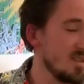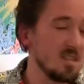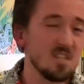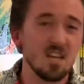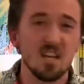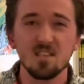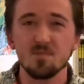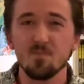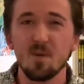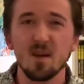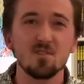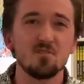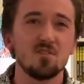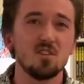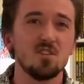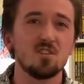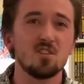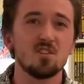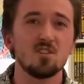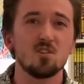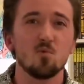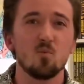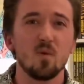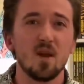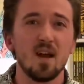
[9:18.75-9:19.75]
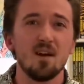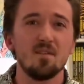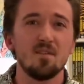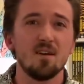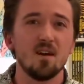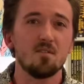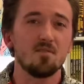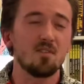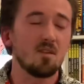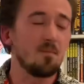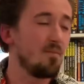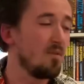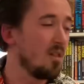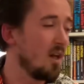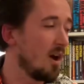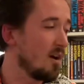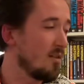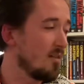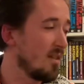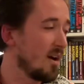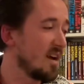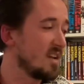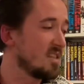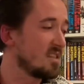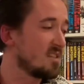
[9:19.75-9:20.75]
especially just to round out the
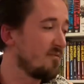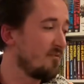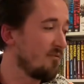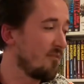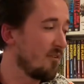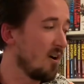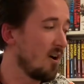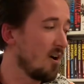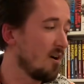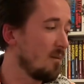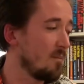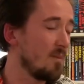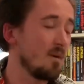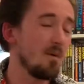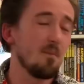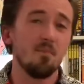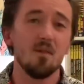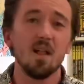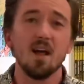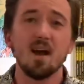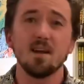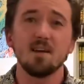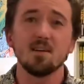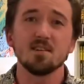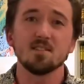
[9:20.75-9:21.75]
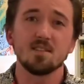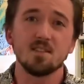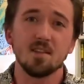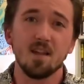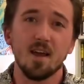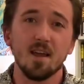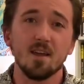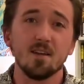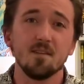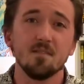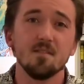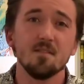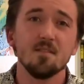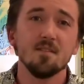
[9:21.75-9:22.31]
plot lines from Blackest Night.